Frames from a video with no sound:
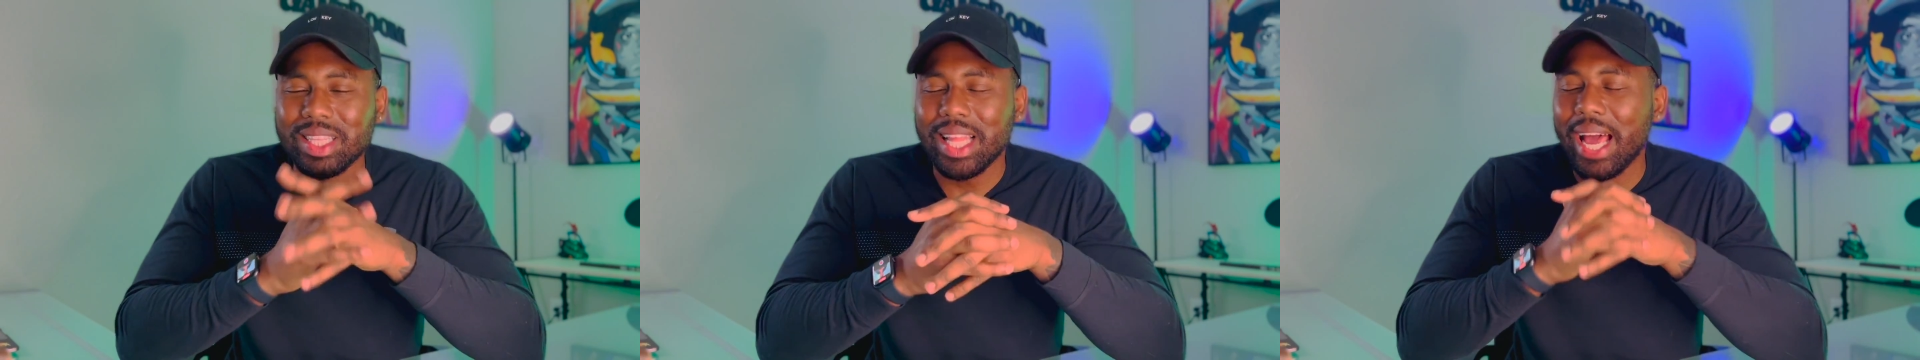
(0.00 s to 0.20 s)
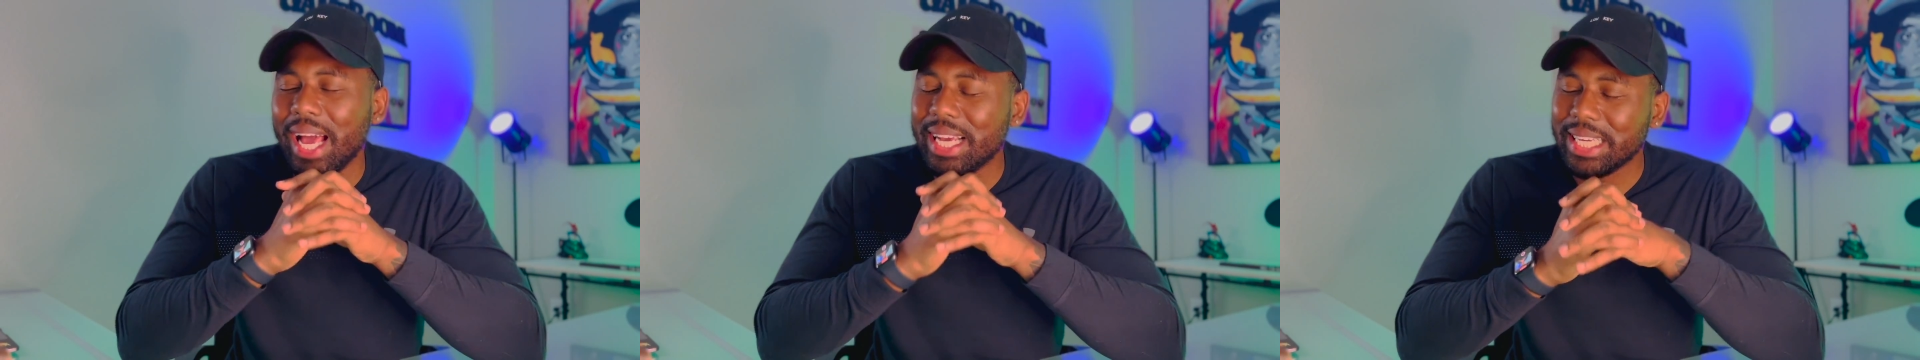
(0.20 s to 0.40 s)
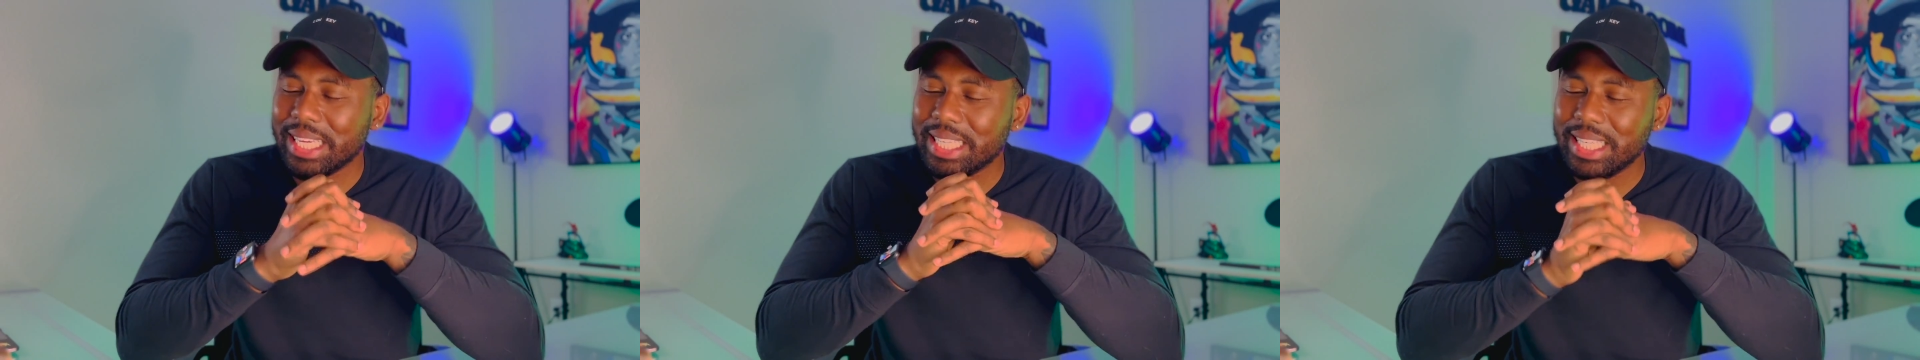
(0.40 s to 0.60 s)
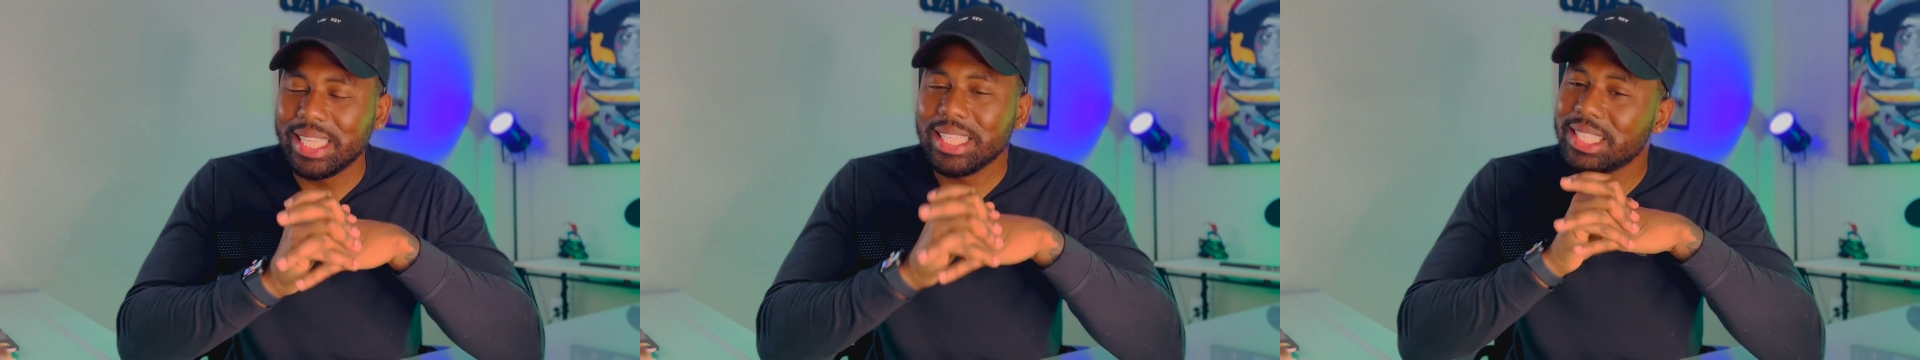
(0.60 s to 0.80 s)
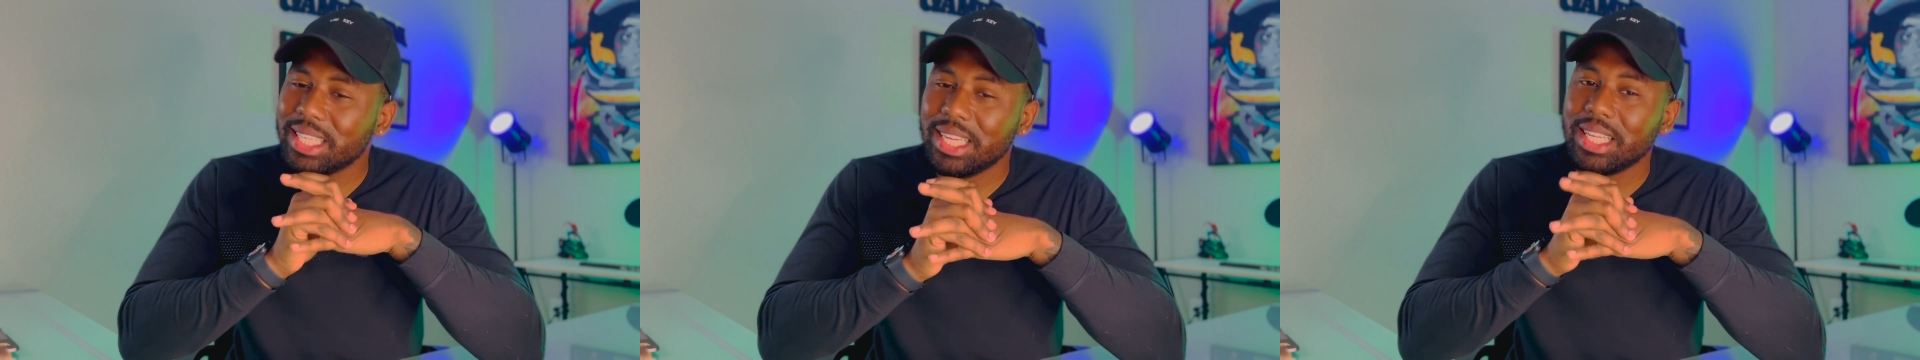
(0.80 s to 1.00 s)
that and
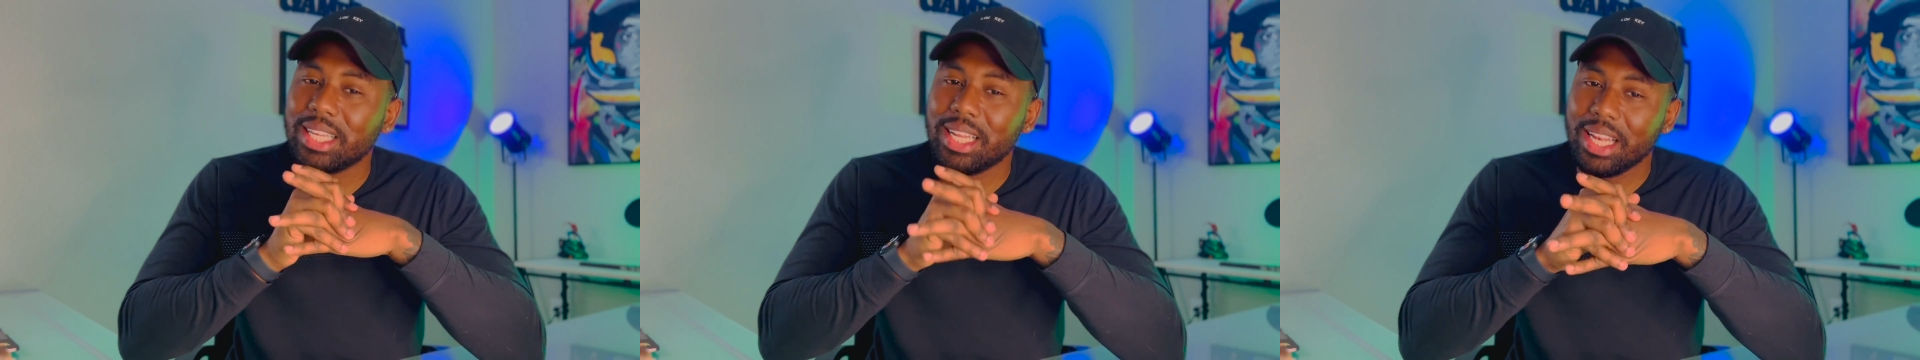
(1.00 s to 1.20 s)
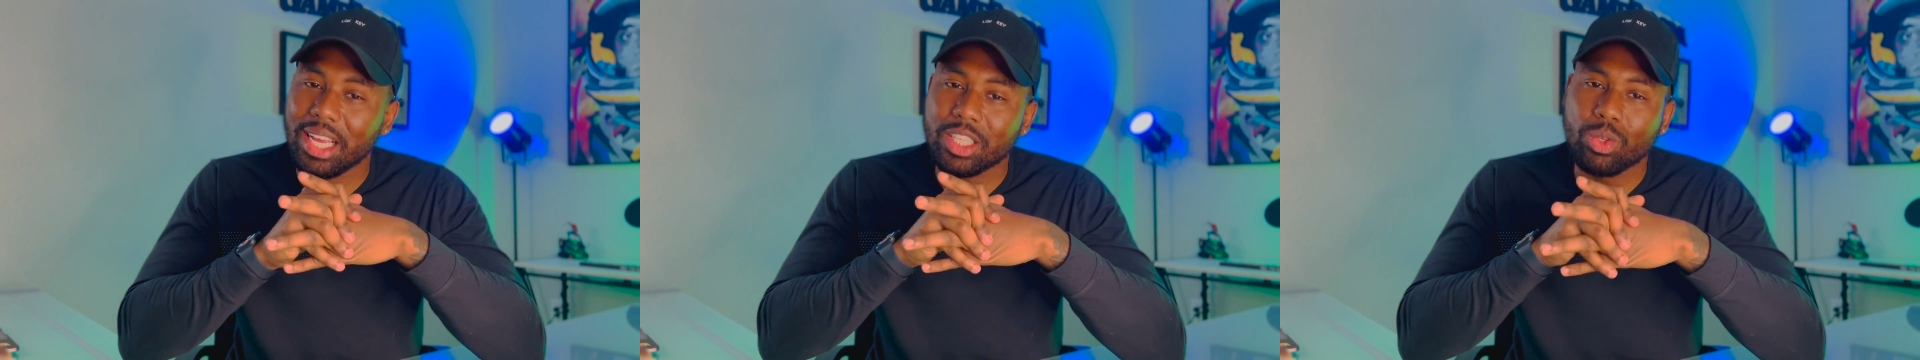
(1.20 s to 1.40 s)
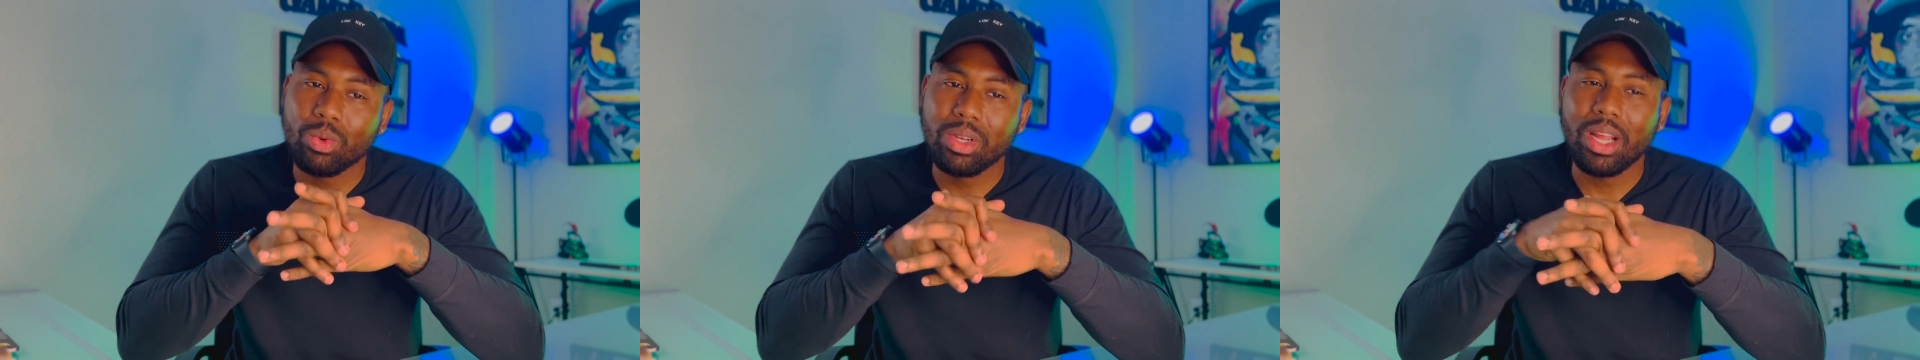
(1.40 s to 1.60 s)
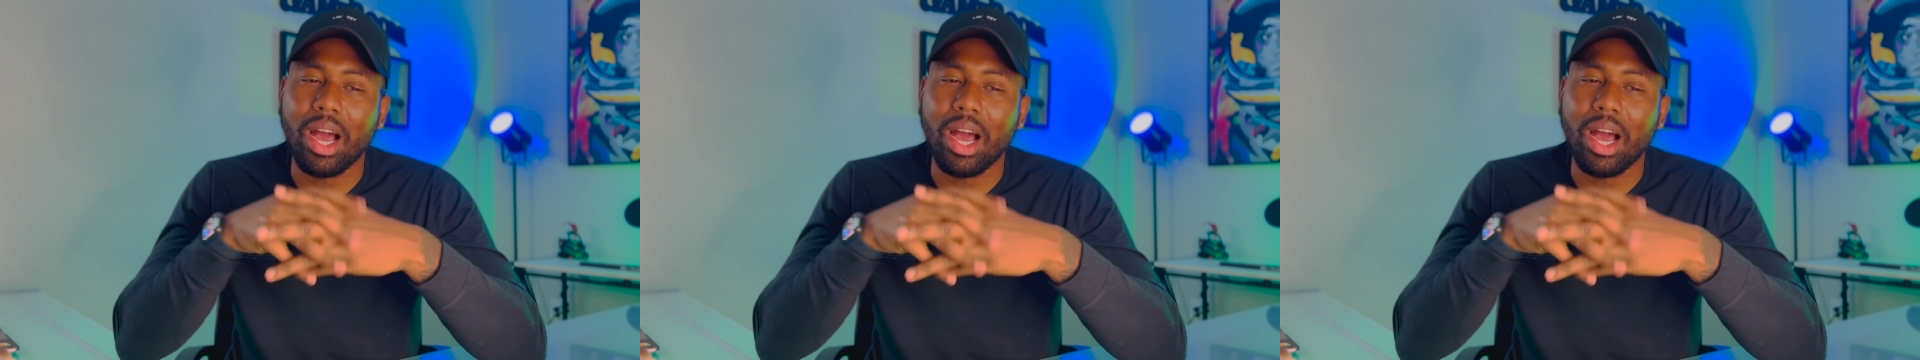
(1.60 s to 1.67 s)
condense it in the next one,